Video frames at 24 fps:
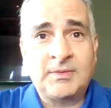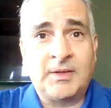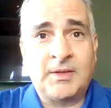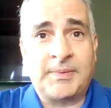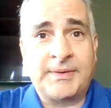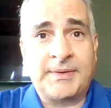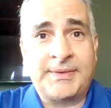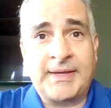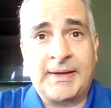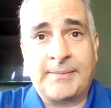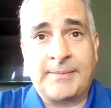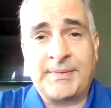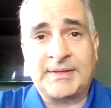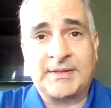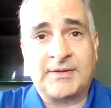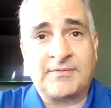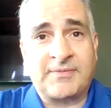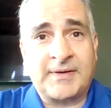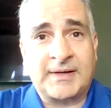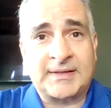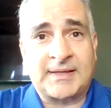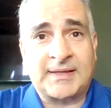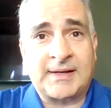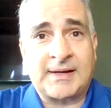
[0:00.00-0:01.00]
the pandemic. The
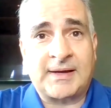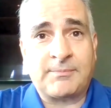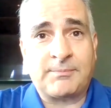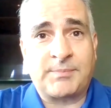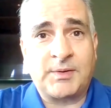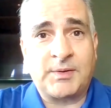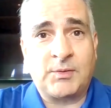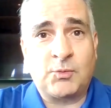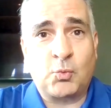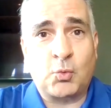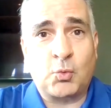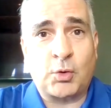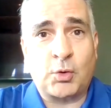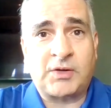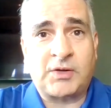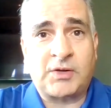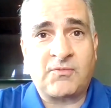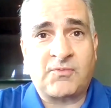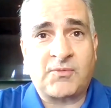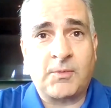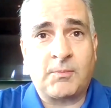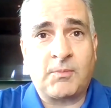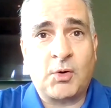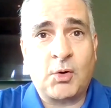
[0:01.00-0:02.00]
fact that I've been working
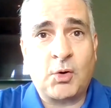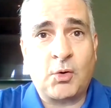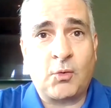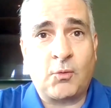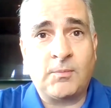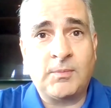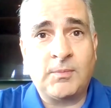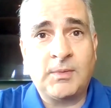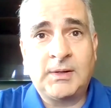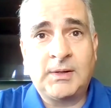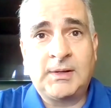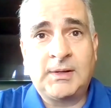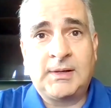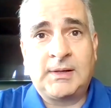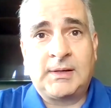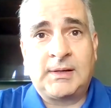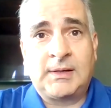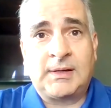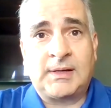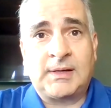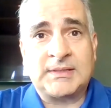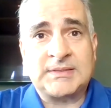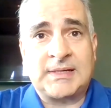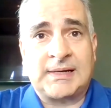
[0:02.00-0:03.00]
from home
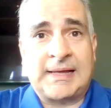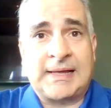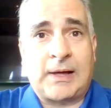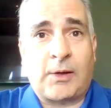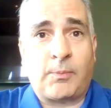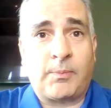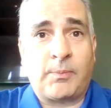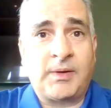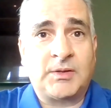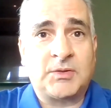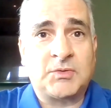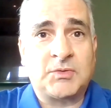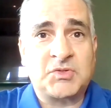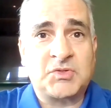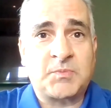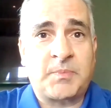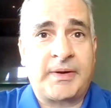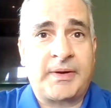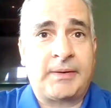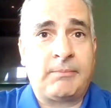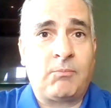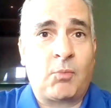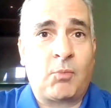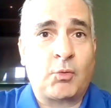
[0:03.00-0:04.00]
has allowed me to
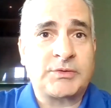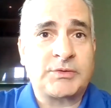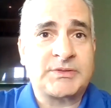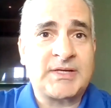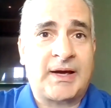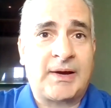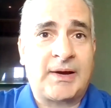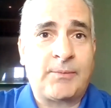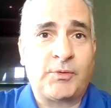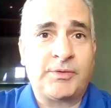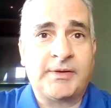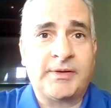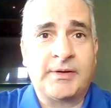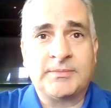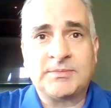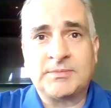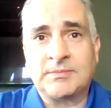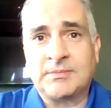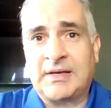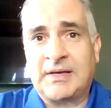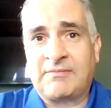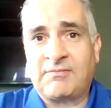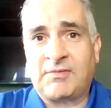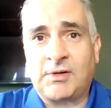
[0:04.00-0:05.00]
spend more time with them,
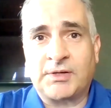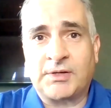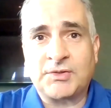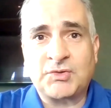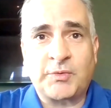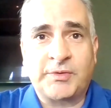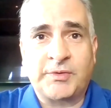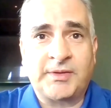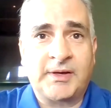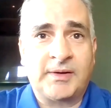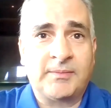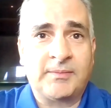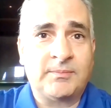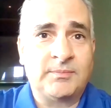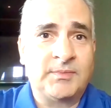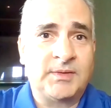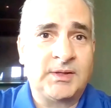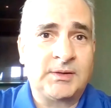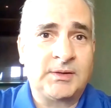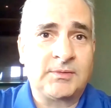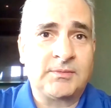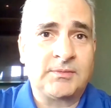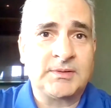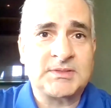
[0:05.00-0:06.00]
lunch with them,
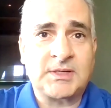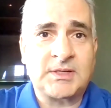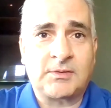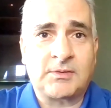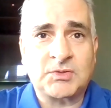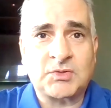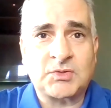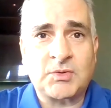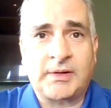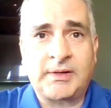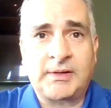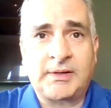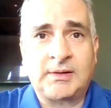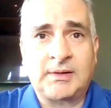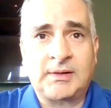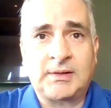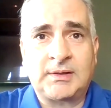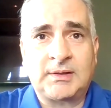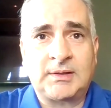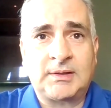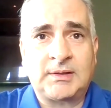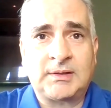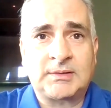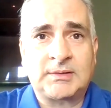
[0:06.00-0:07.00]
dinner, etc. So
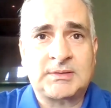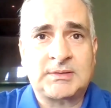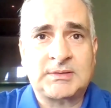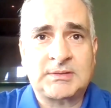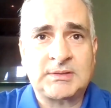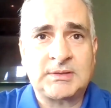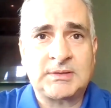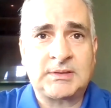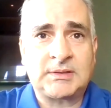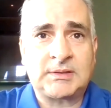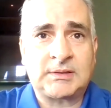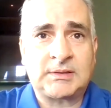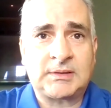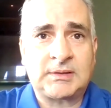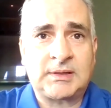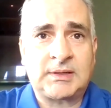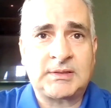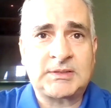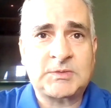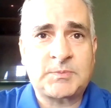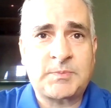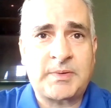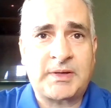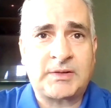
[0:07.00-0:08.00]
I
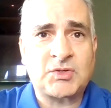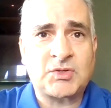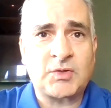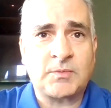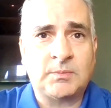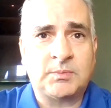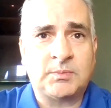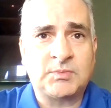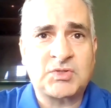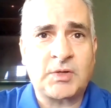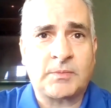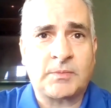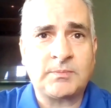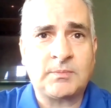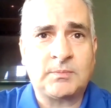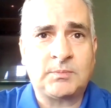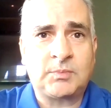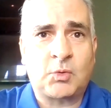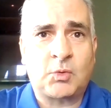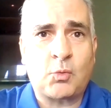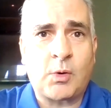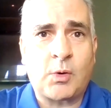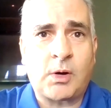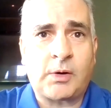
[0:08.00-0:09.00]
spend some
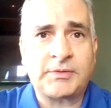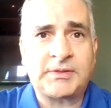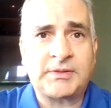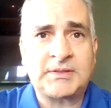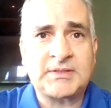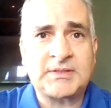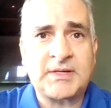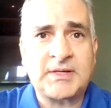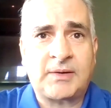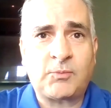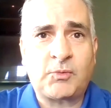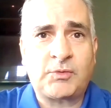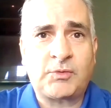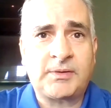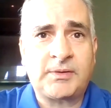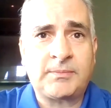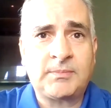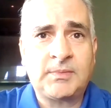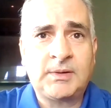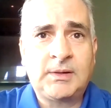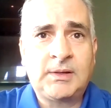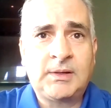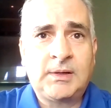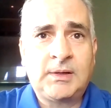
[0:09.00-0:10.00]
quality time with them,
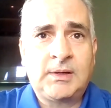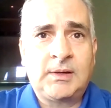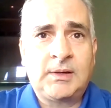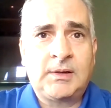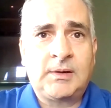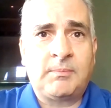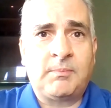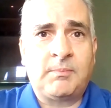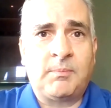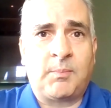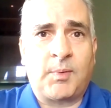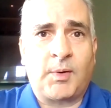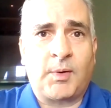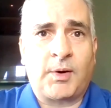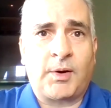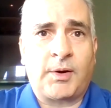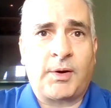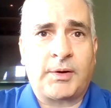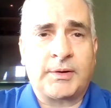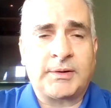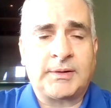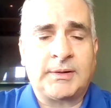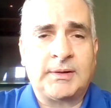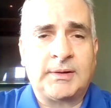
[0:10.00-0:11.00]

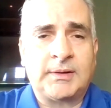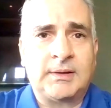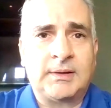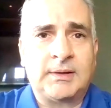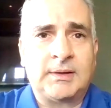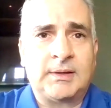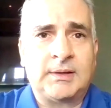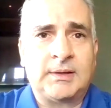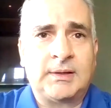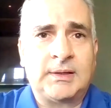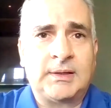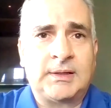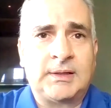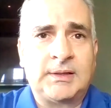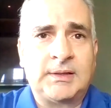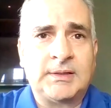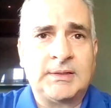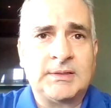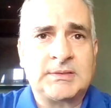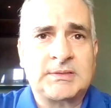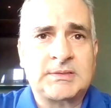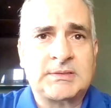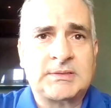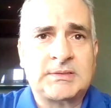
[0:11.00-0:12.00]
but it
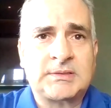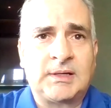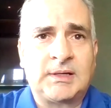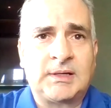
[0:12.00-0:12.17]
is